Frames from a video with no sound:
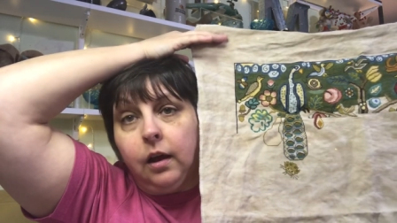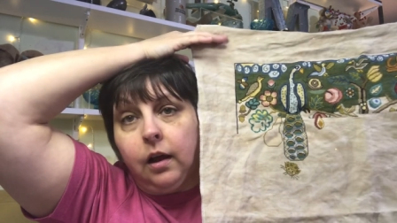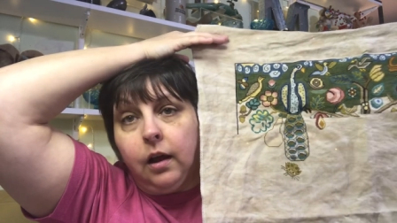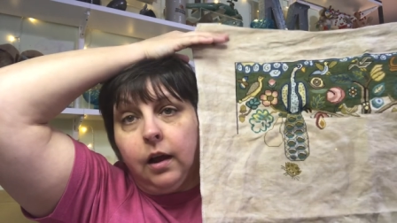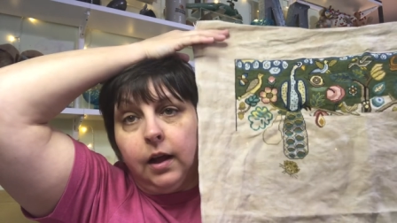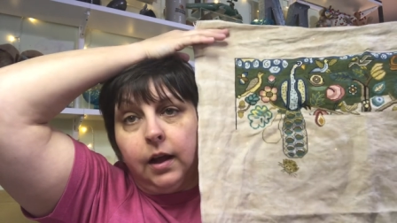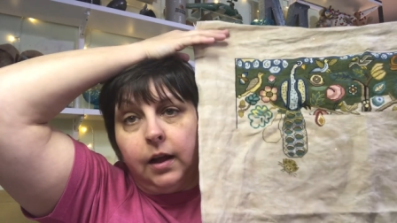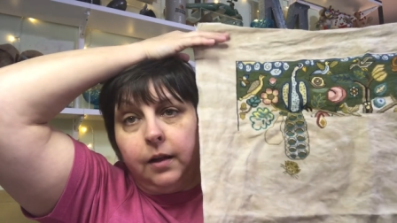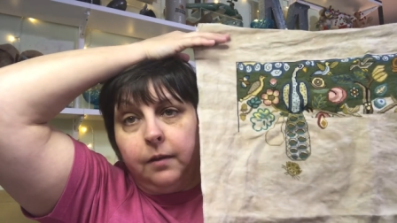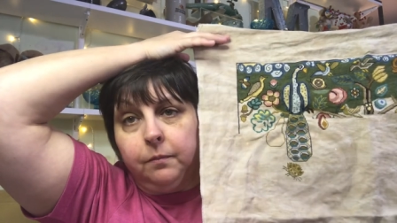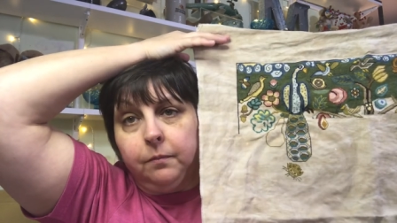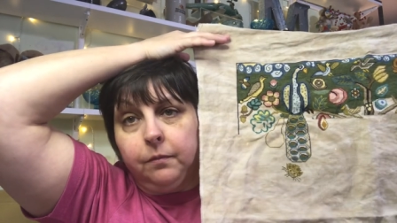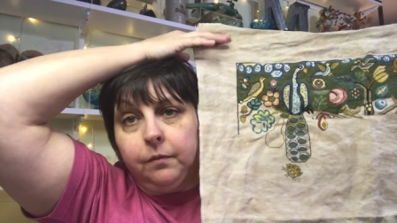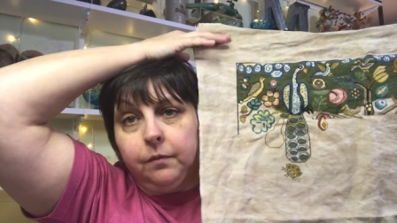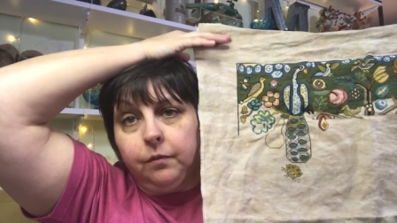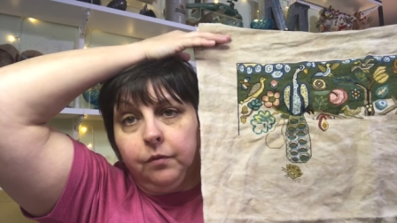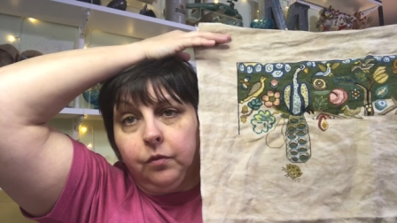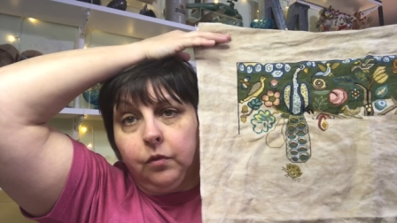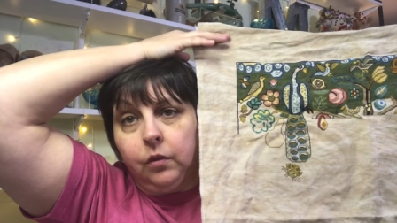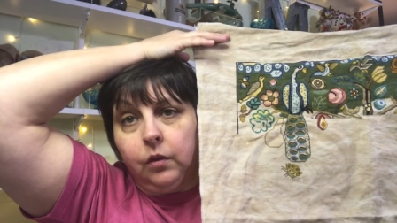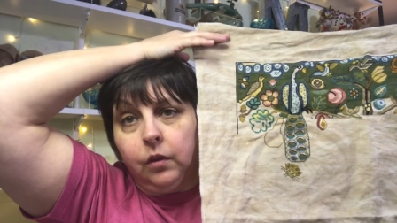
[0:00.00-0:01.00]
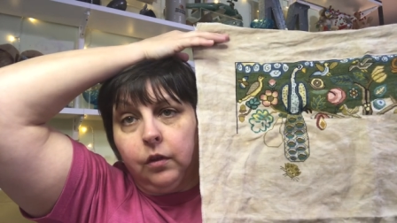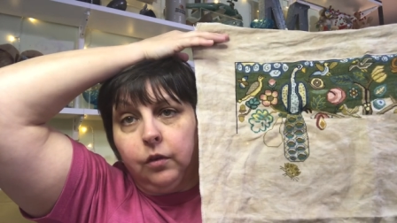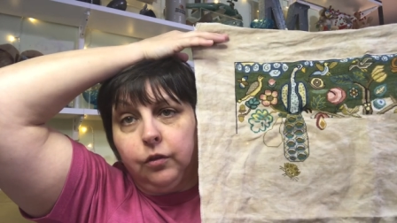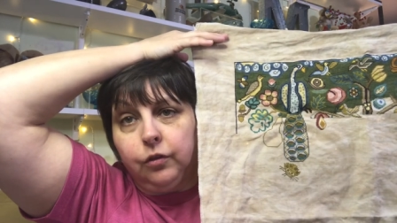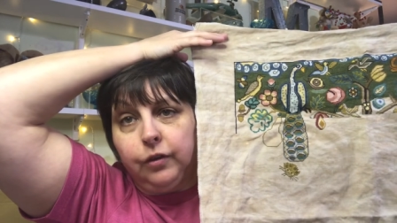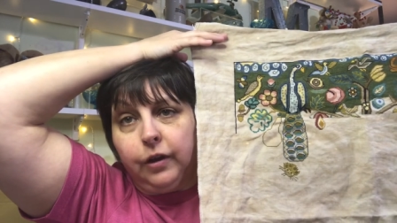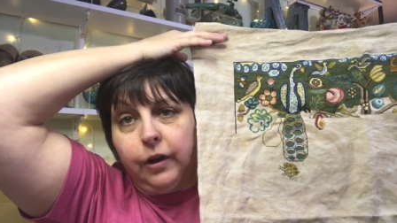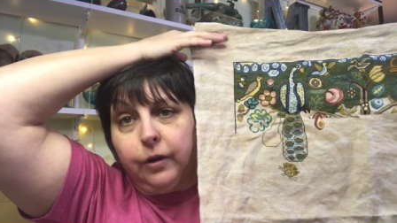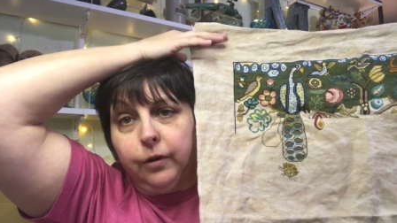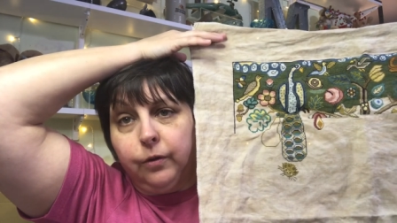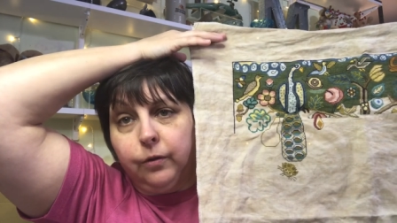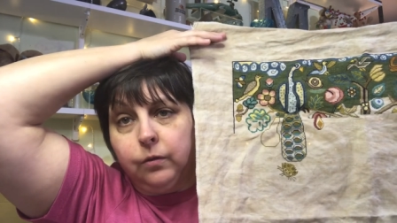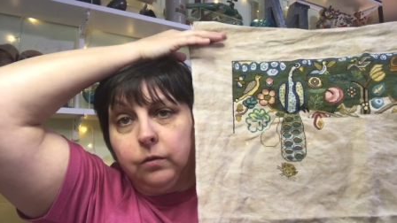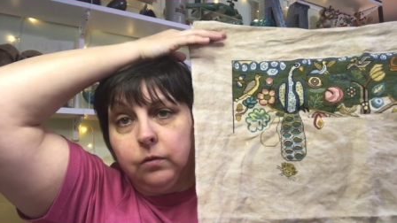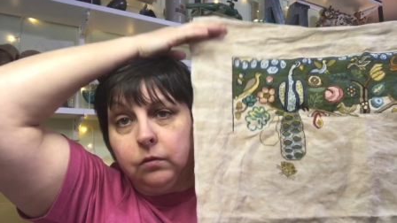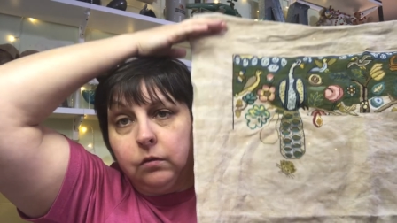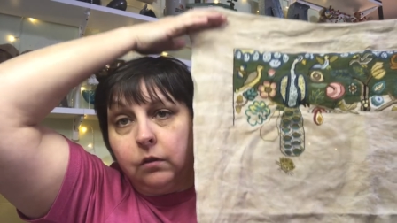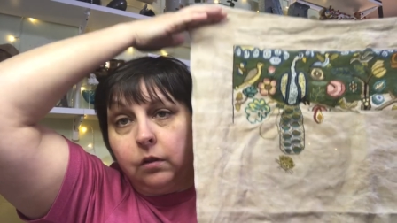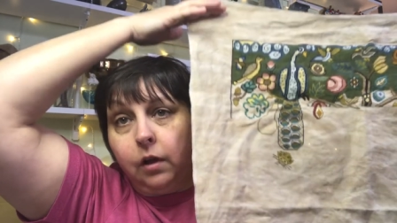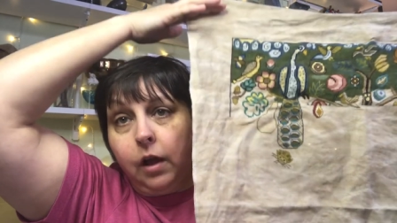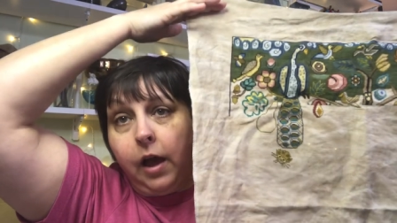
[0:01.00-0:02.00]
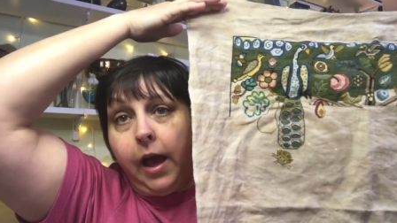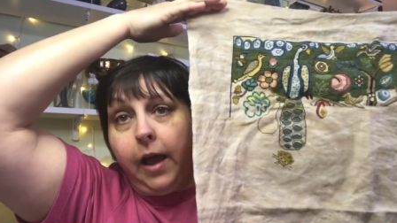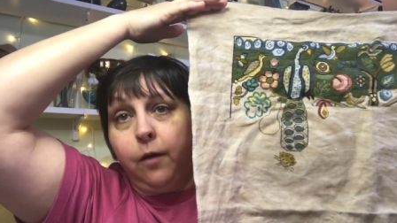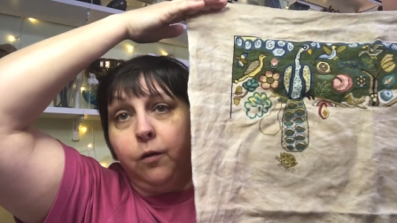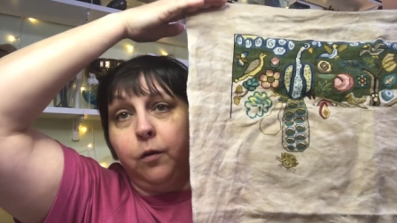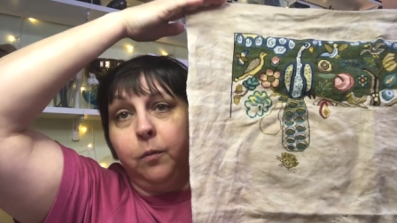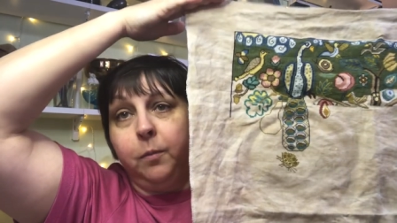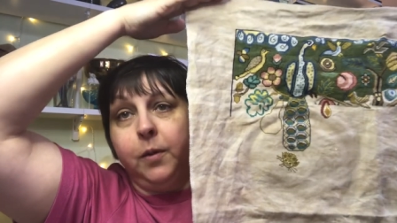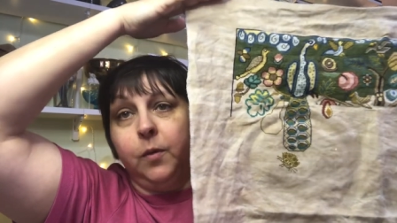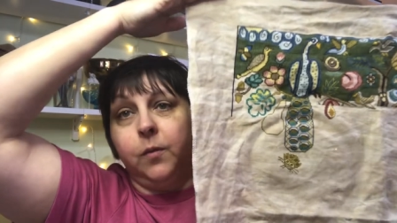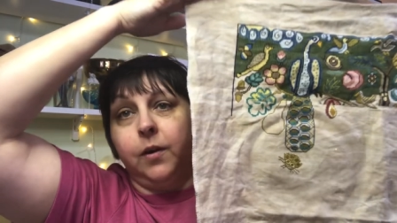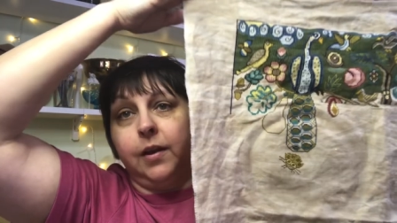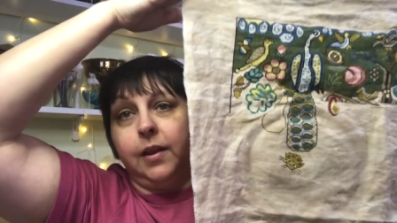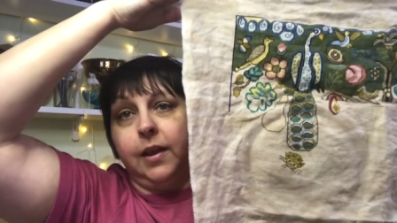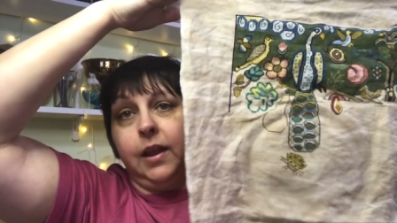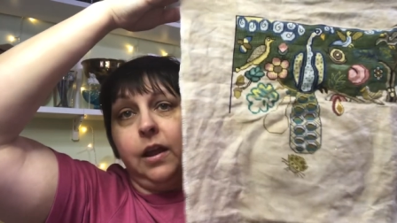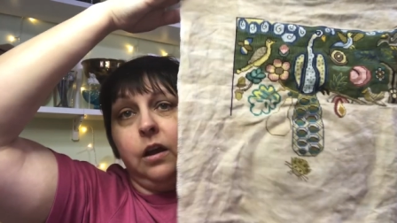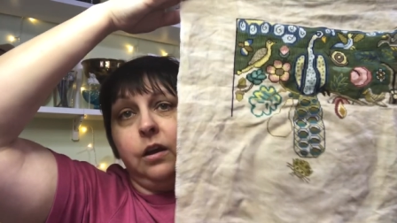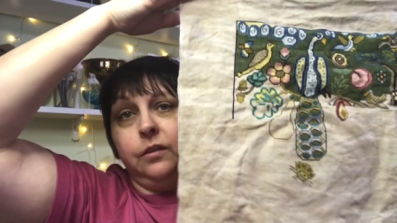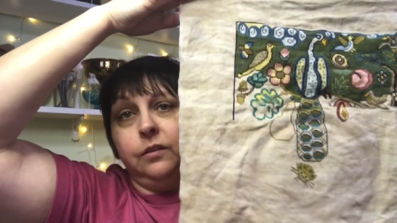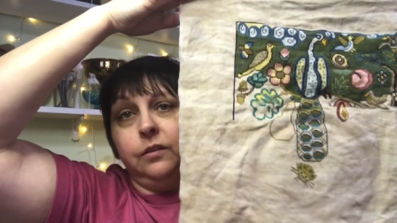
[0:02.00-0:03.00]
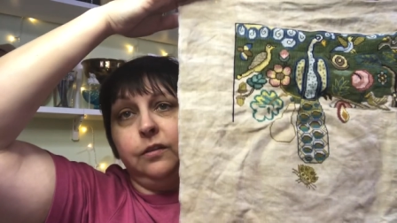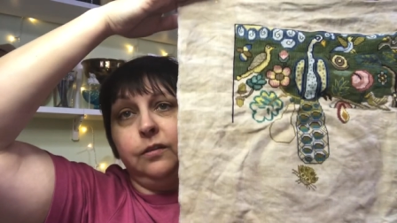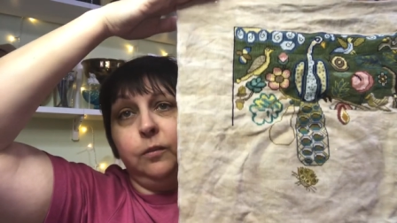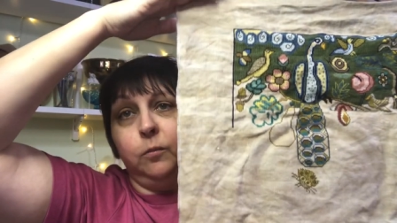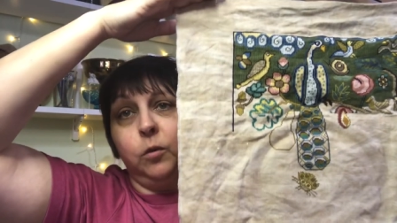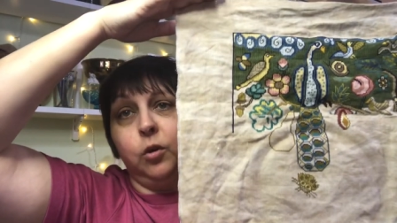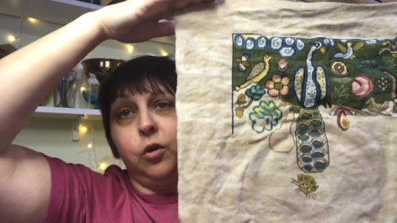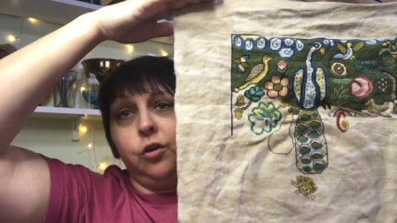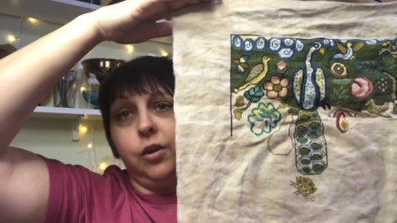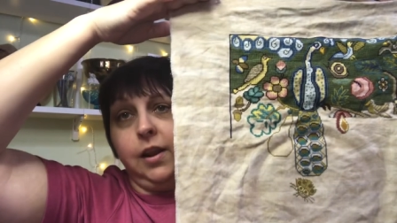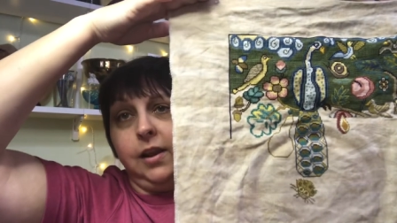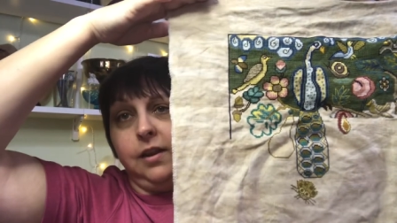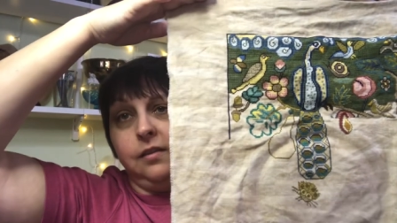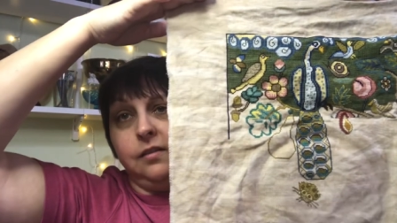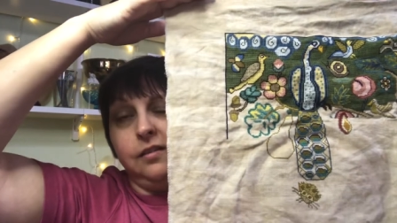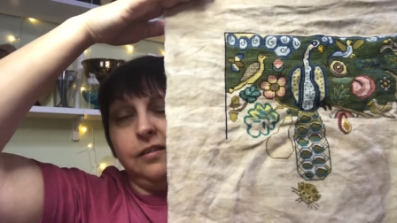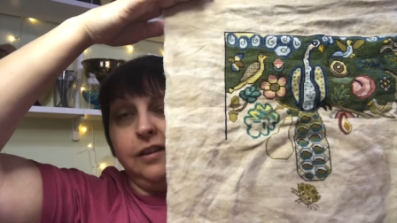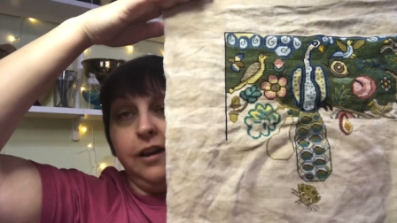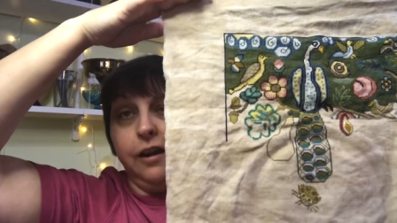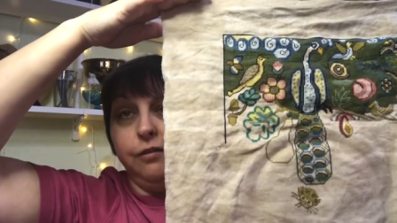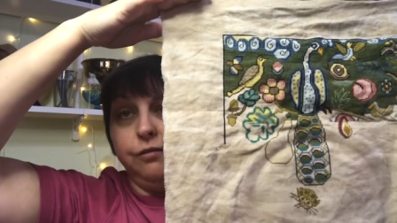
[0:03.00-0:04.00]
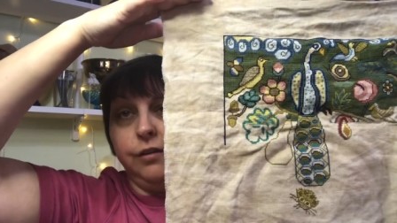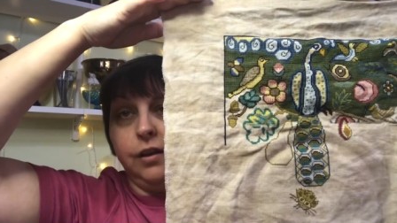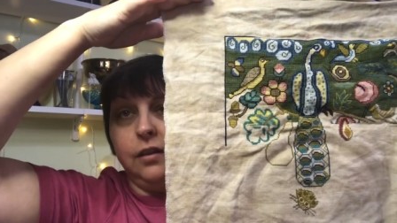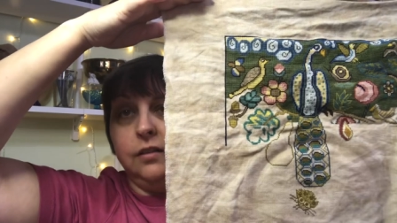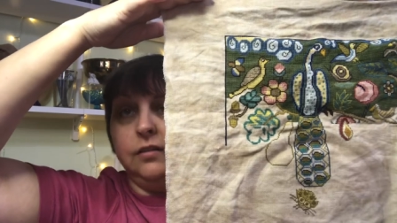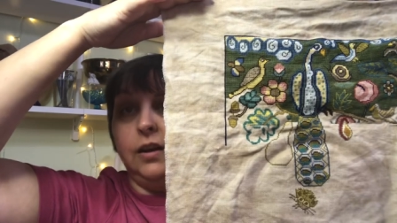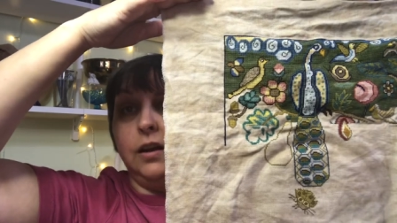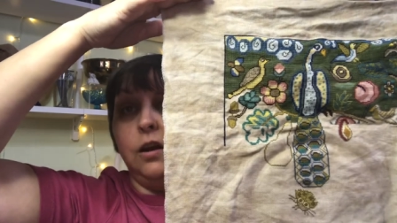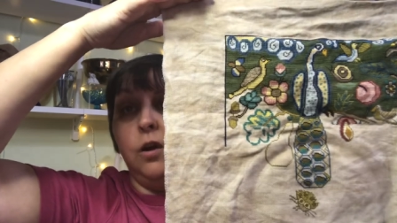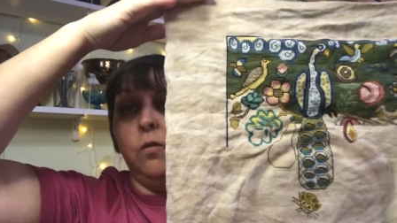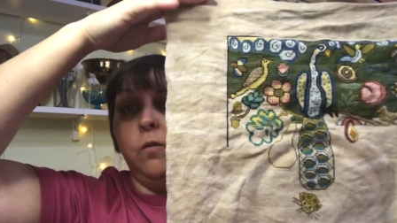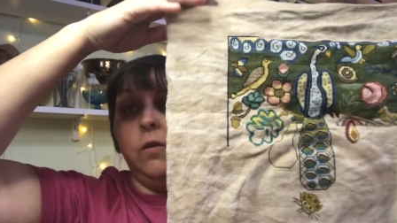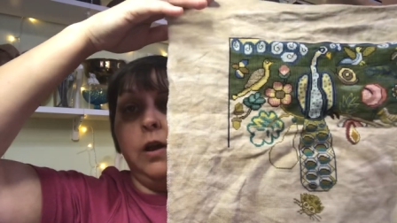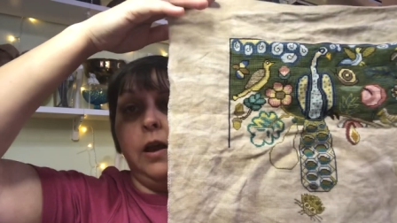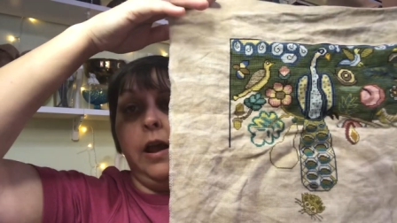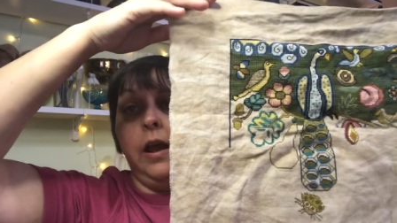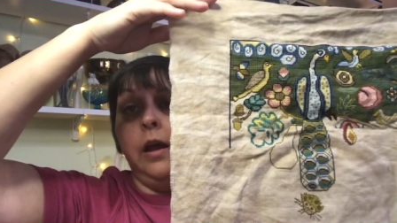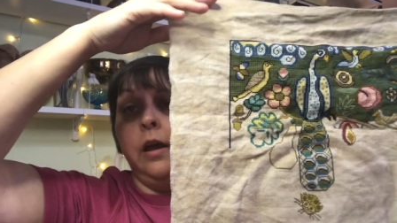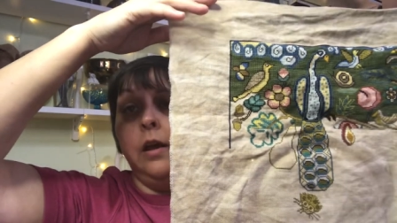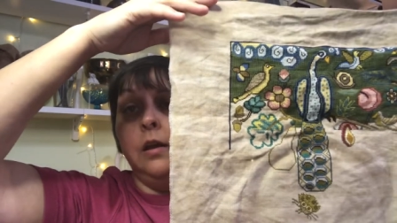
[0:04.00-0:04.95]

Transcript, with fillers: Um, so I will be working on some green stuff because I don't want to